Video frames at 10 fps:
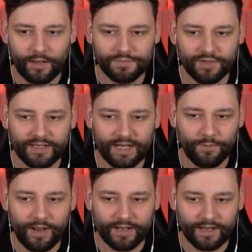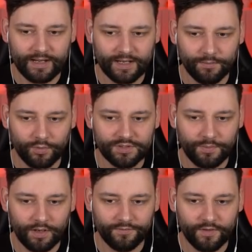I'm trying to get it where I can click
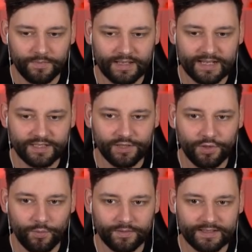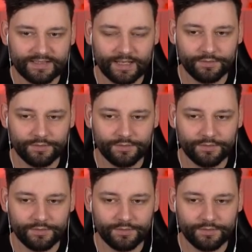multiple of them in case they do want the same